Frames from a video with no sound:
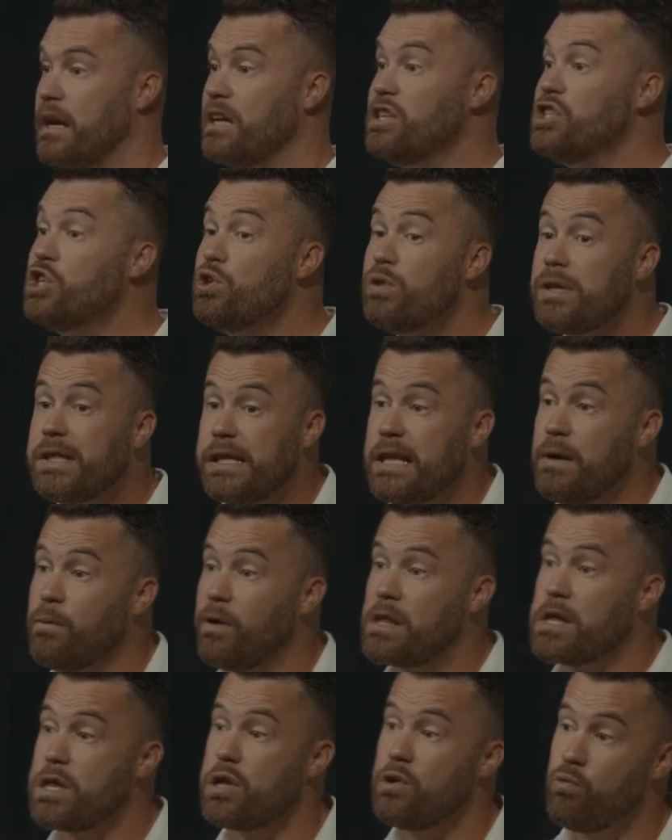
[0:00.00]
And you see
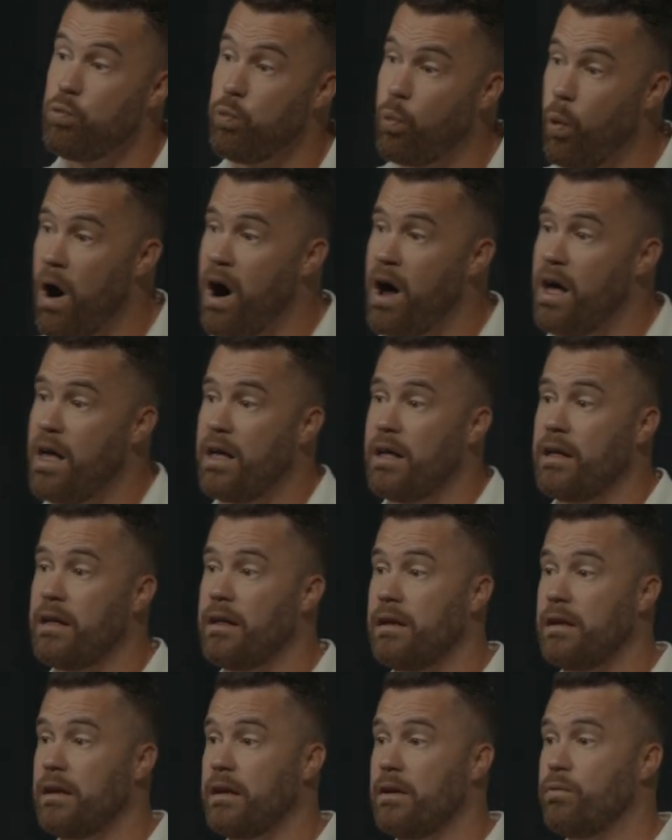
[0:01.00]
what you want,
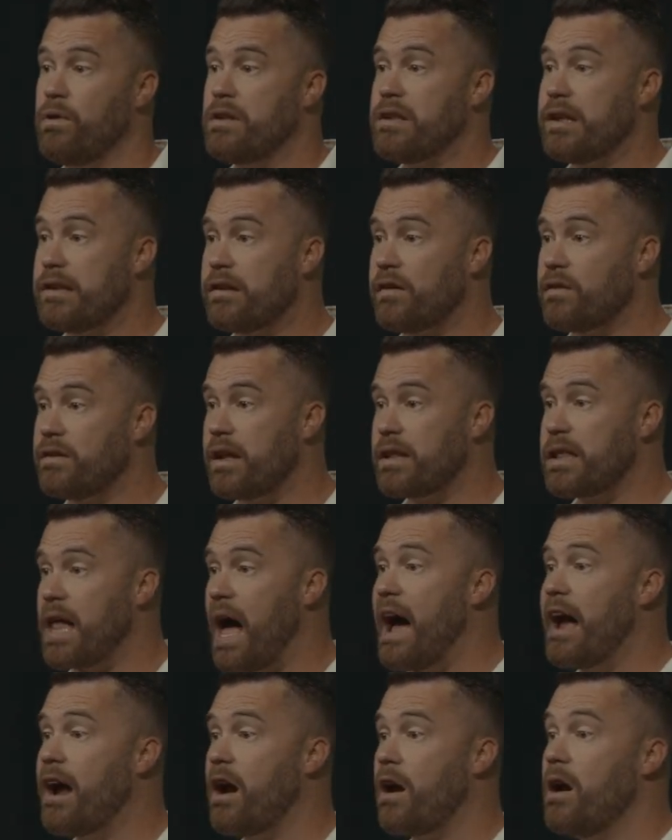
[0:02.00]
which is your
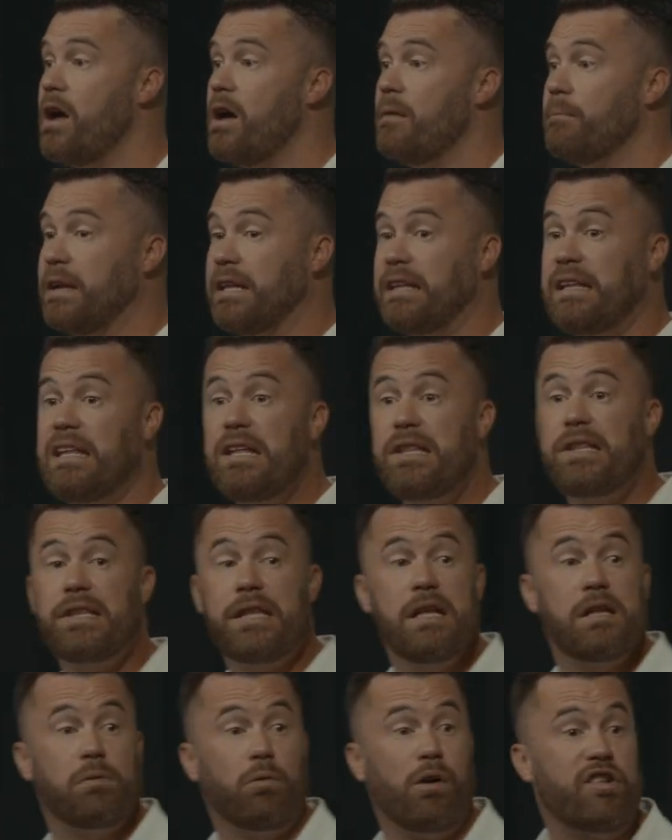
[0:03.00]
desire, but he
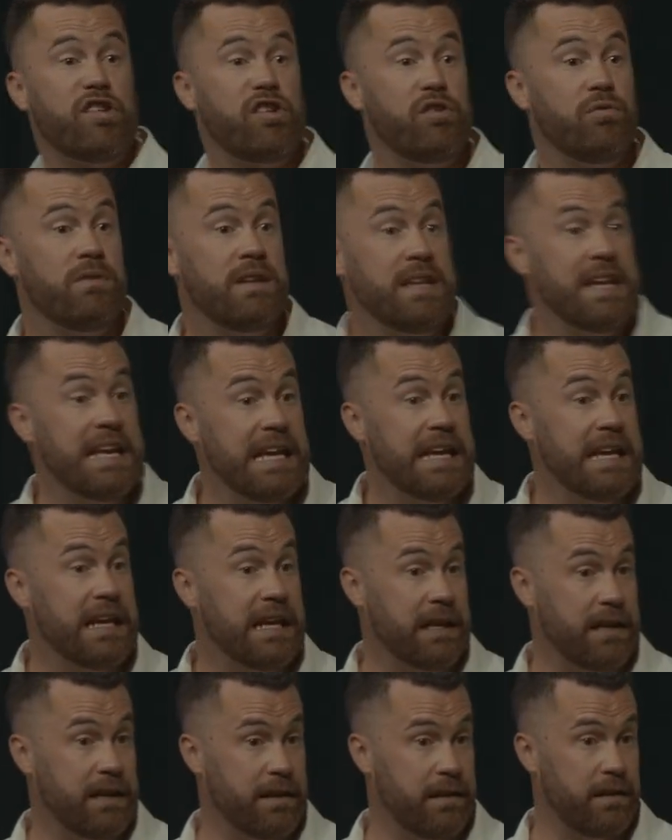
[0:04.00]
sees what you
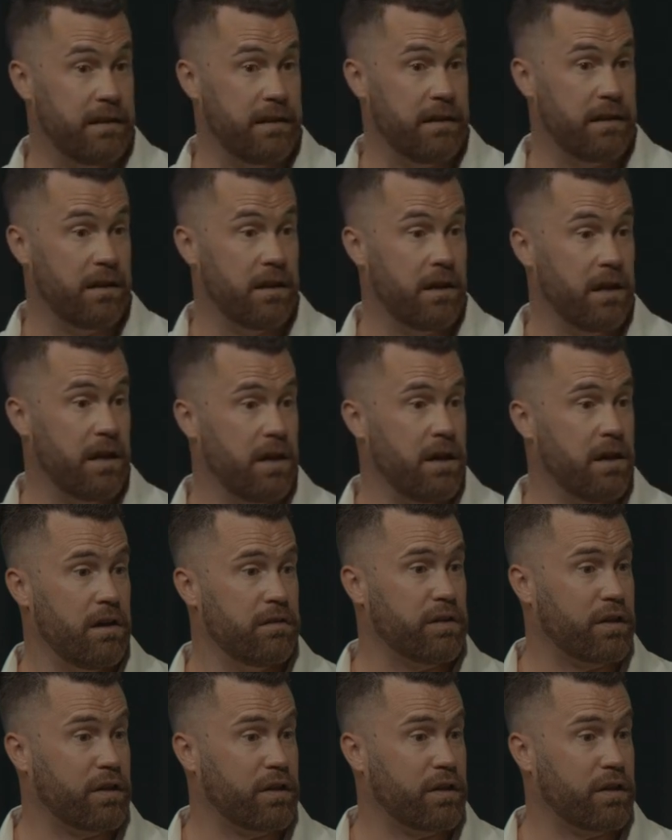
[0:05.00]
need.